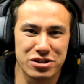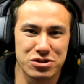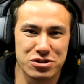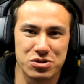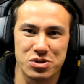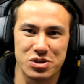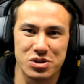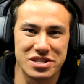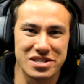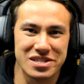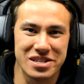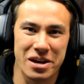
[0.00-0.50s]
going to
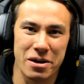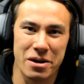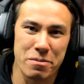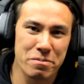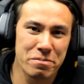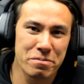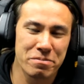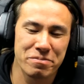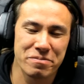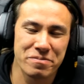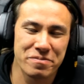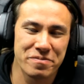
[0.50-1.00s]

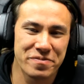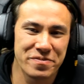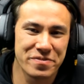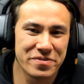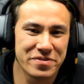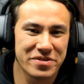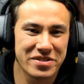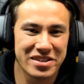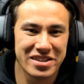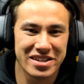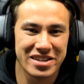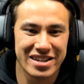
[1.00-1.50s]
carefully step?
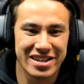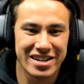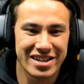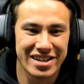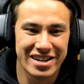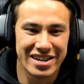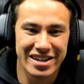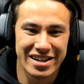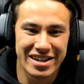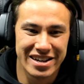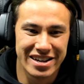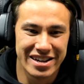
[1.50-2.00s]
lean it
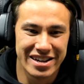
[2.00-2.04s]
down